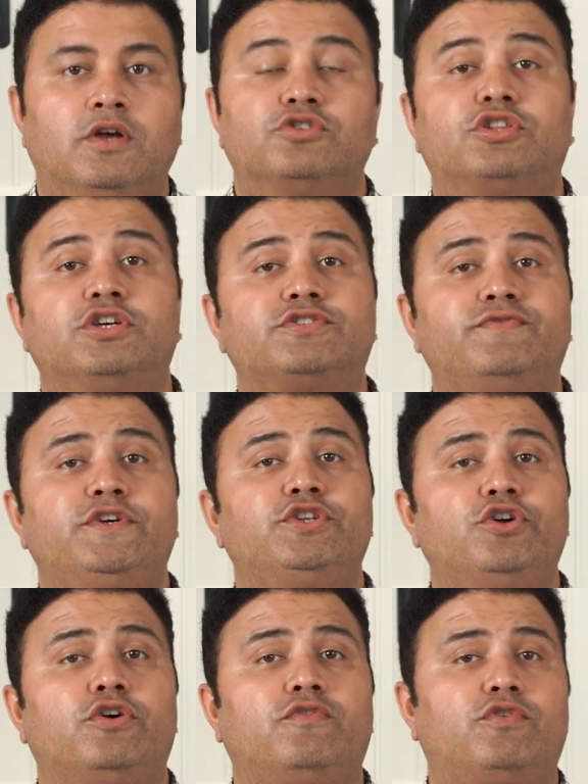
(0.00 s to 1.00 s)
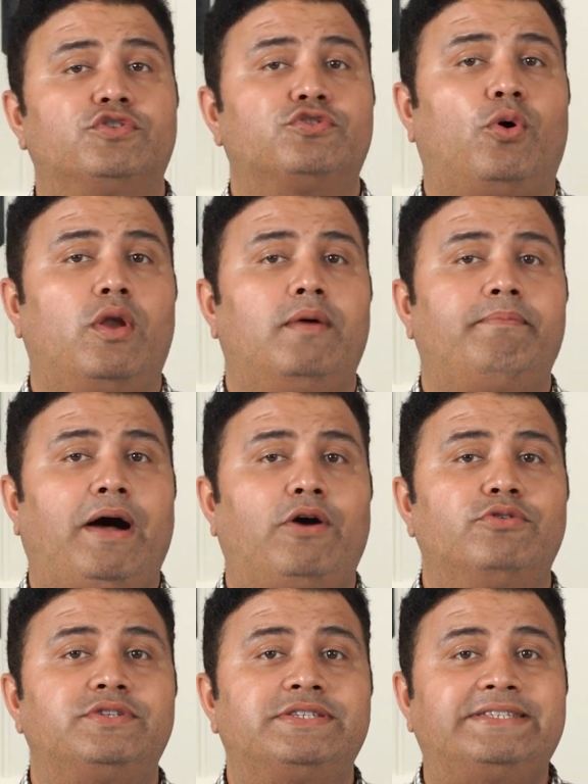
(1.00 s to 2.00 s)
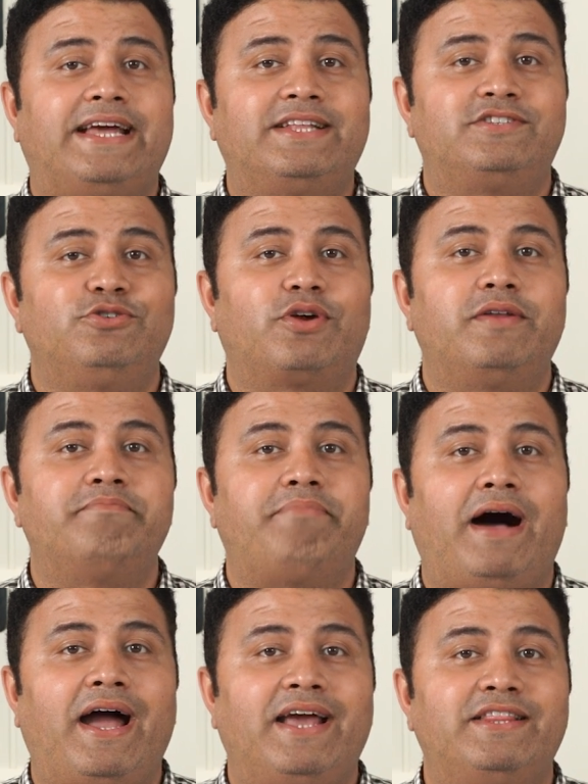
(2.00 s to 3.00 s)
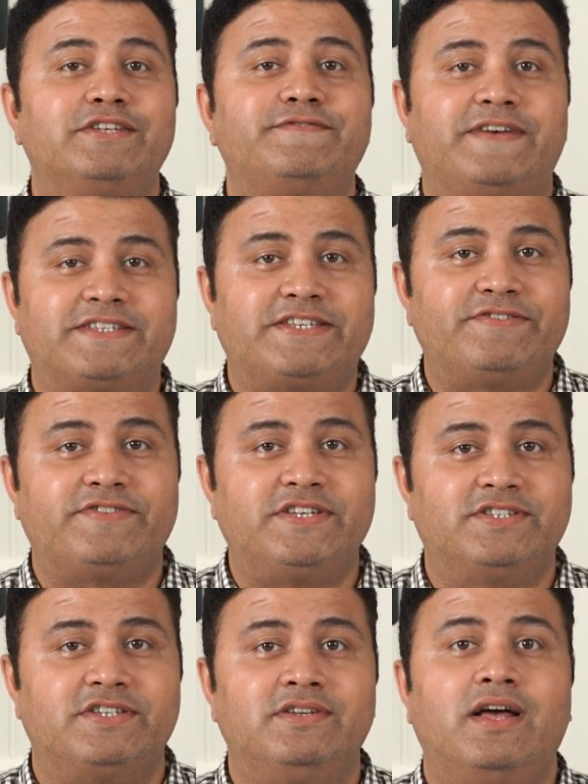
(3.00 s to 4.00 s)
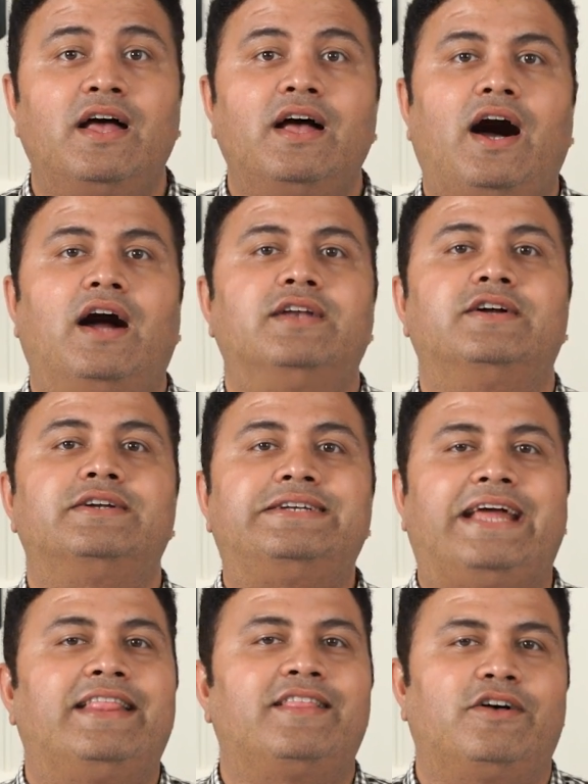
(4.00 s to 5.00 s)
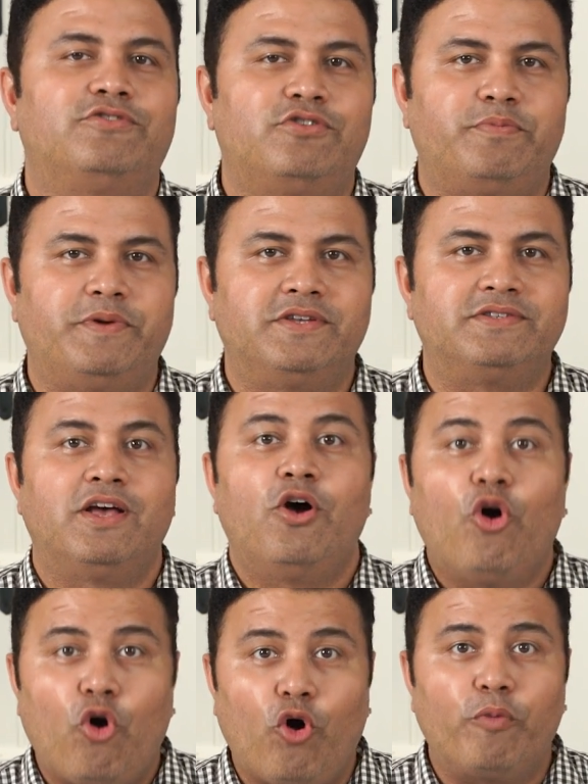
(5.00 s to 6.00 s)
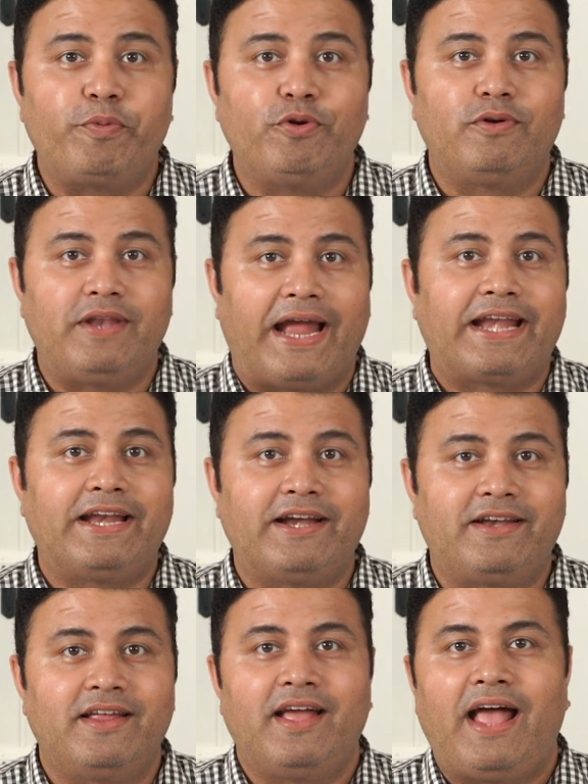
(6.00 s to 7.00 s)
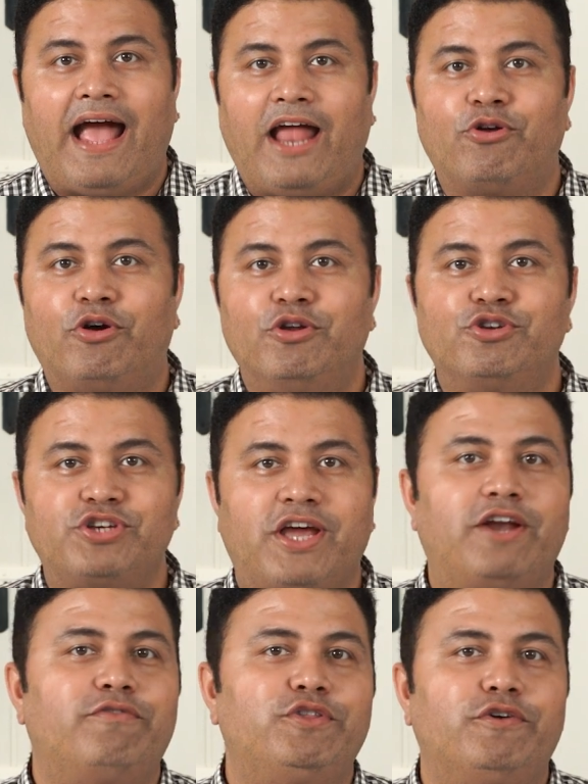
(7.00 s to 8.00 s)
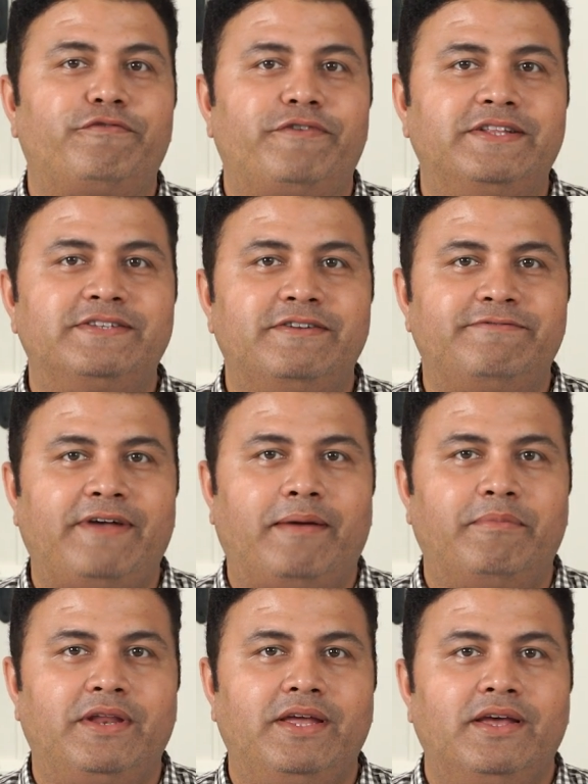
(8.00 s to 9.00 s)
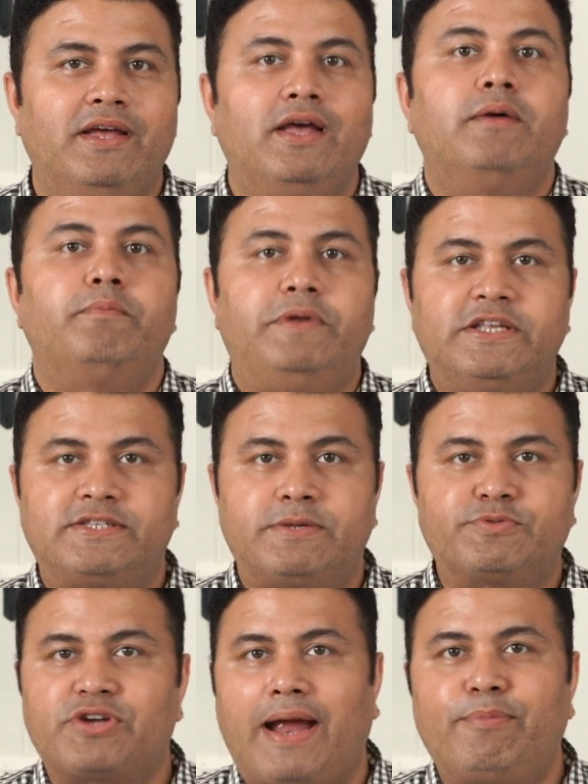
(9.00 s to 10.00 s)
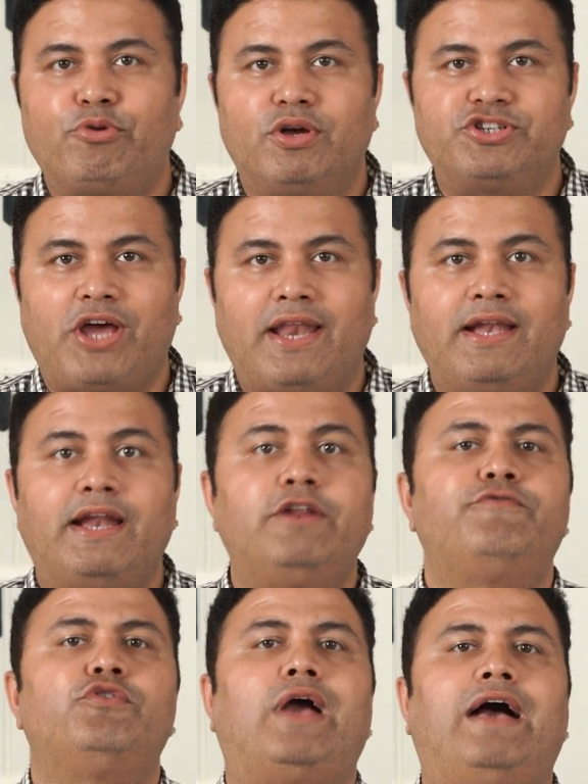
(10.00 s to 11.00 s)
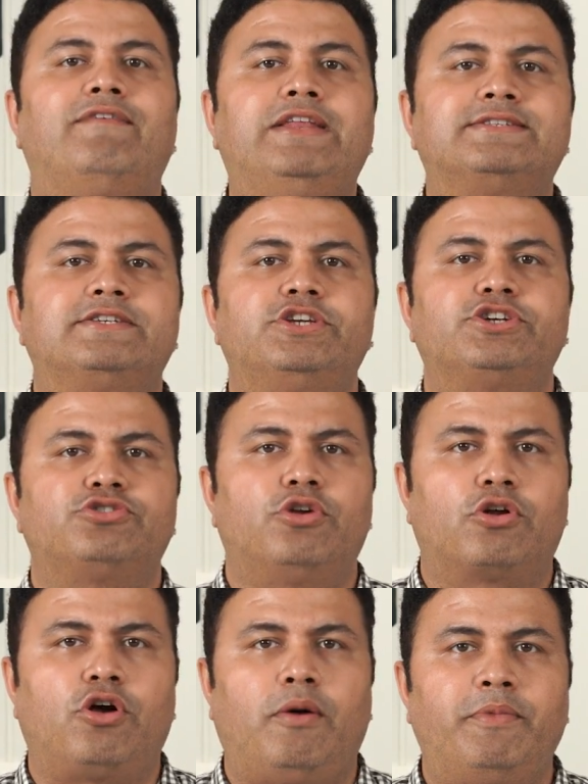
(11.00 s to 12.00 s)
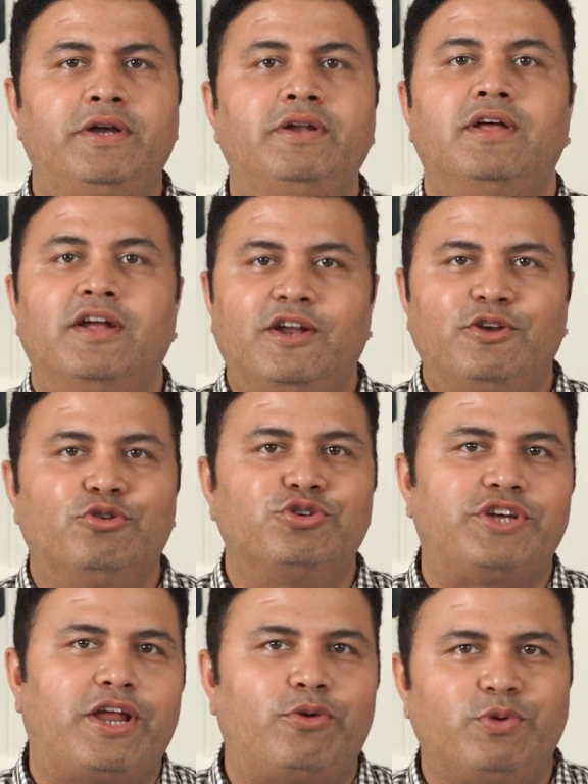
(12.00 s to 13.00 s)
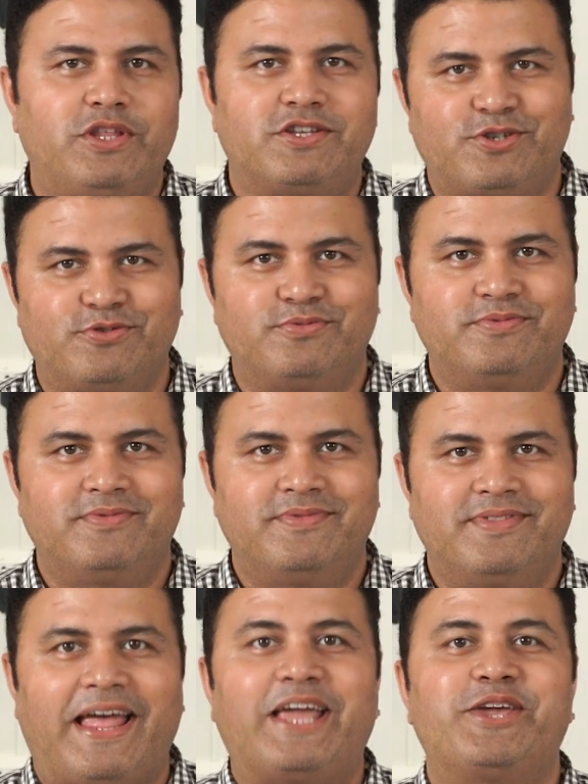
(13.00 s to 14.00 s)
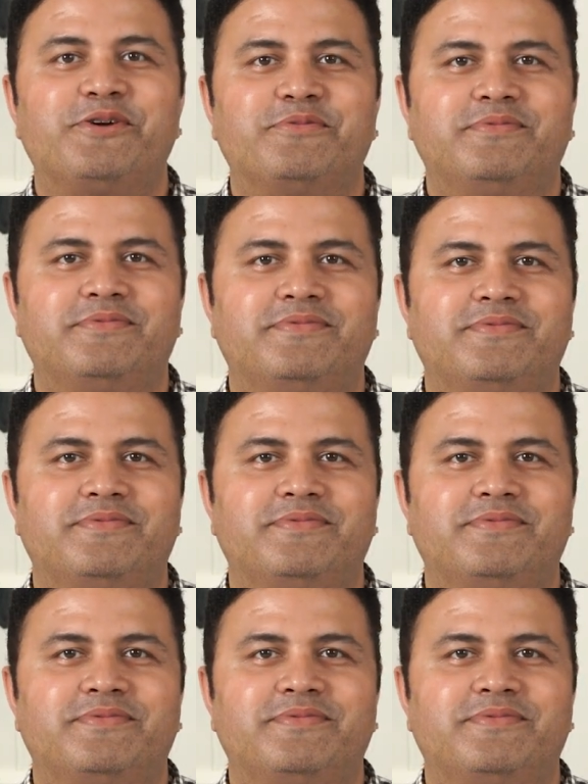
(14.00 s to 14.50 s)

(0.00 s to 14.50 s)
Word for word: So this video was all about sets you can buy this festive season under 10,000 rupees. Hope you liked it and you're going to share it with your friends and family. Please subscribe to our channel, and if you have any suggestion or comment, do share it with us too. Thank you.